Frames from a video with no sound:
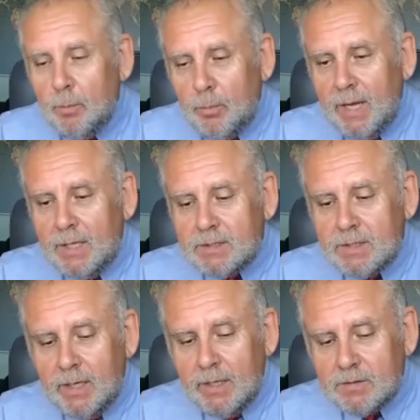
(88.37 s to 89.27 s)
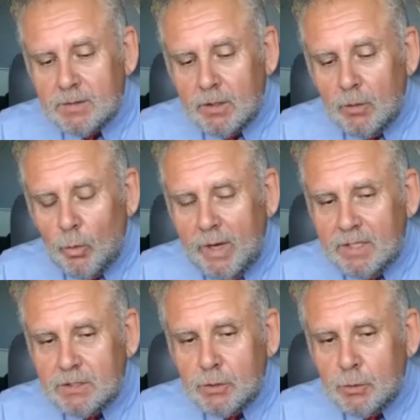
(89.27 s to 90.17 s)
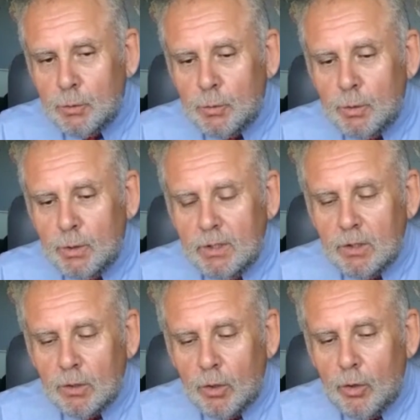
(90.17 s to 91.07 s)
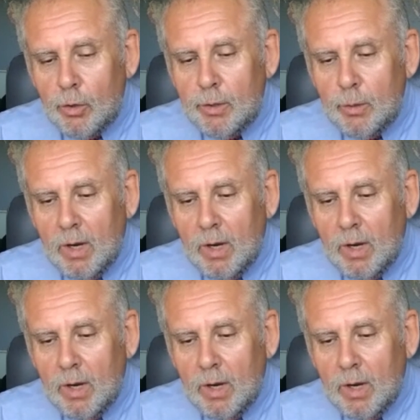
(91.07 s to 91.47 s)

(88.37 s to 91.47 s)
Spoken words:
but it's a good way to learn